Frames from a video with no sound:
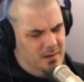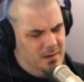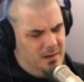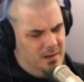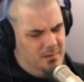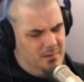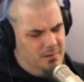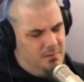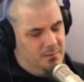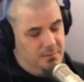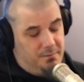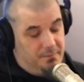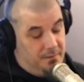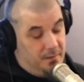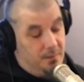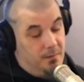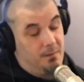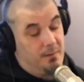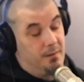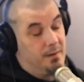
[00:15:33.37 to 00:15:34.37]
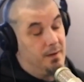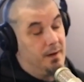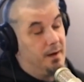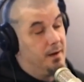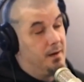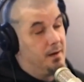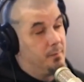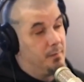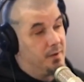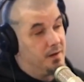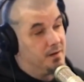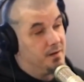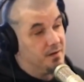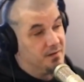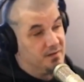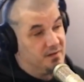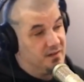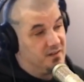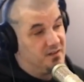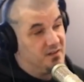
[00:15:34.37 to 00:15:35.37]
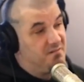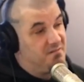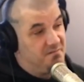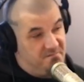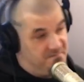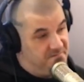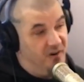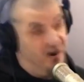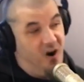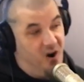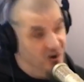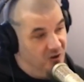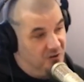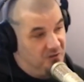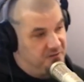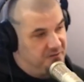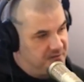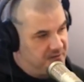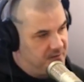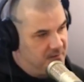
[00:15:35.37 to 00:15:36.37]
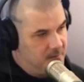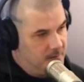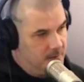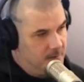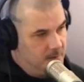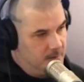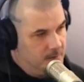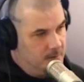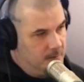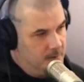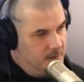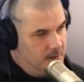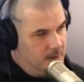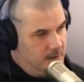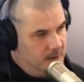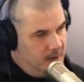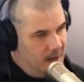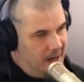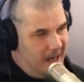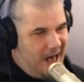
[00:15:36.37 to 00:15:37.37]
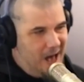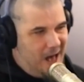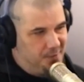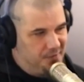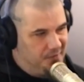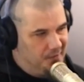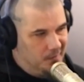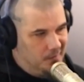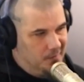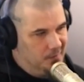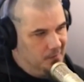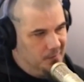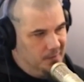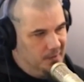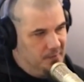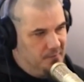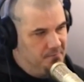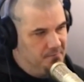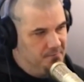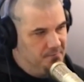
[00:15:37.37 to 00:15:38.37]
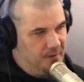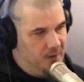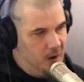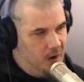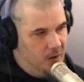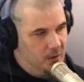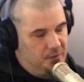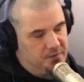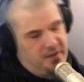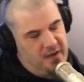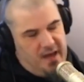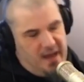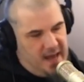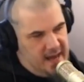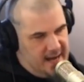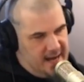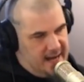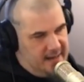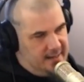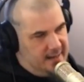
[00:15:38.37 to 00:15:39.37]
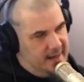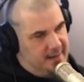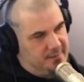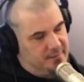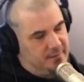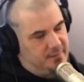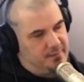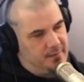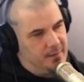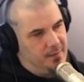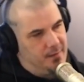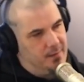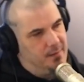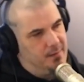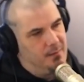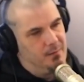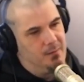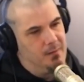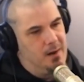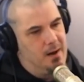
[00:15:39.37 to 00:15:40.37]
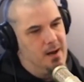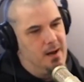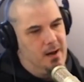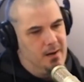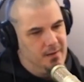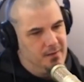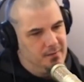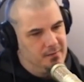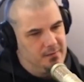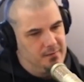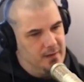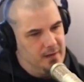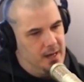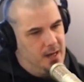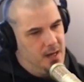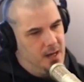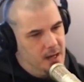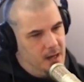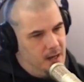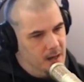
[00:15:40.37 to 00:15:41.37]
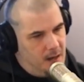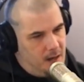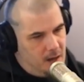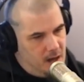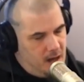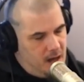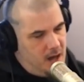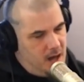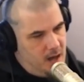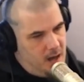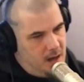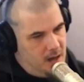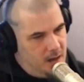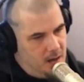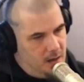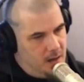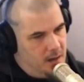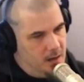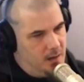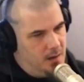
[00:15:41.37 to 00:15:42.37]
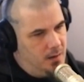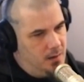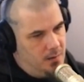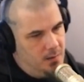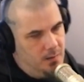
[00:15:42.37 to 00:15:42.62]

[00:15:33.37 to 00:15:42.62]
it's infuriating because it's false. Absolutely false. And I'd like to turn around and say, hey,